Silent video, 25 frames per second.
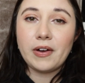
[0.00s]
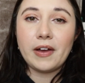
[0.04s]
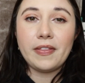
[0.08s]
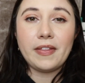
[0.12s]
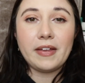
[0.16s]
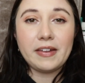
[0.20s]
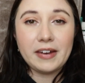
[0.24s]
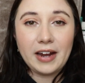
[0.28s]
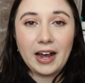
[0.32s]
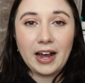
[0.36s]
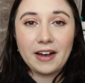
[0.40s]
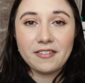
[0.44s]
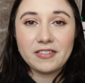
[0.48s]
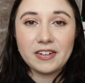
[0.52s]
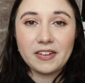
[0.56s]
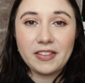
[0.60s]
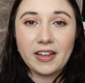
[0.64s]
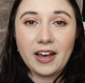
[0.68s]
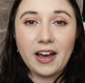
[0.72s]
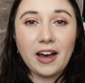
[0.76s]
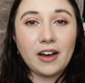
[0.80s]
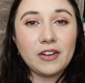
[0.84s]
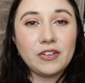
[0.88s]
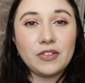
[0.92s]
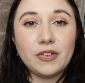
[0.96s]
and then after
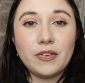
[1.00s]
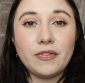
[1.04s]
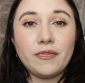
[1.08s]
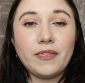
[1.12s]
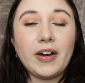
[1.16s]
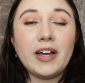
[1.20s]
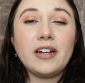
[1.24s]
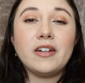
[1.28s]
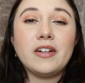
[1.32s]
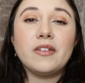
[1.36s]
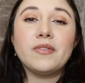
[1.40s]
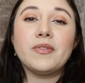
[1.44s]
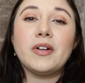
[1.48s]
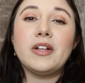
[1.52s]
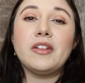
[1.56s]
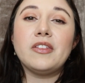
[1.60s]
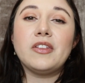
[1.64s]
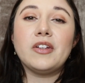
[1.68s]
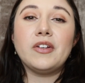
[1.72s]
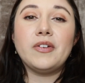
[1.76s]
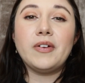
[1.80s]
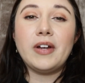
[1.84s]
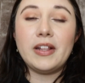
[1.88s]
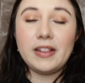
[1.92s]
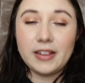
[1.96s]
that I'll do a final run
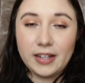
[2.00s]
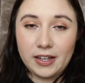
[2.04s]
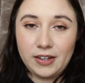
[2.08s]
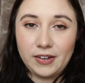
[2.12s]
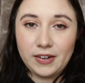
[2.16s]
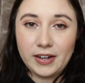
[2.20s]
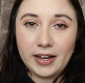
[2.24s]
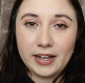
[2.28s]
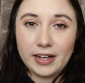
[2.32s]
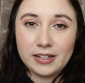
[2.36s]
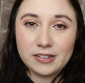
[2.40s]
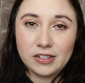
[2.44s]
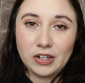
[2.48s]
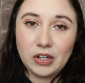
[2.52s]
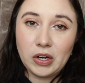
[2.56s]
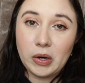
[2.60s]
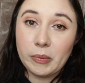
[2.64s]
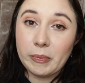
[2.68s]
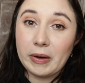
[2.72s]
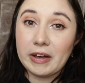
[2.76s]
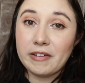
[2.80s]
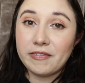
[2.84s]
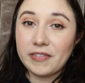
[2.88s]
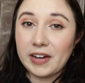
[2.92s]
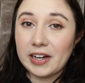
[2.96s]
through and let you guys know
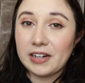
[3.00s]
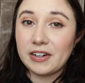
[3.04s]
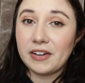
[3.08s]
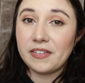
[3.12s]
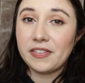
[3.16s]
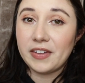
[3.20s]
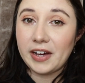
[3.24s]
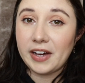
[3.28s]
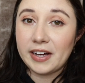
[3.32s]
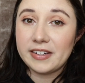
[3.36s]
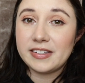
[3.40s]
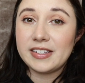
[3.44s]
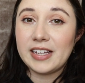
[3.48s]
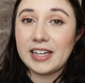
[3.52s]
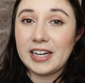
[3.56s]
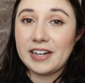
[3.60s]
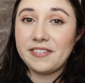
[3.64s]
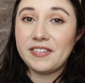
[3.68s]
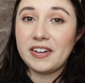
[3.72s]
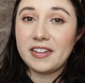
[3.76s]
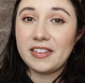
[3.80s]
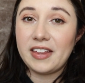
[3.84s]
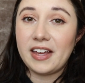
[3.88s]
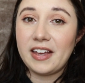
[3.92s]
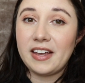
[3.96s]
my final thoughts on
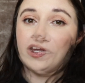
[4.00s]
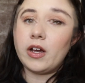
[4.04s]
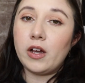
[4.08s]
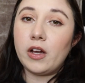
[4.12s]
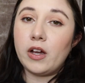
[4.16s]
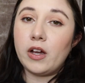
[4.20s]
everything.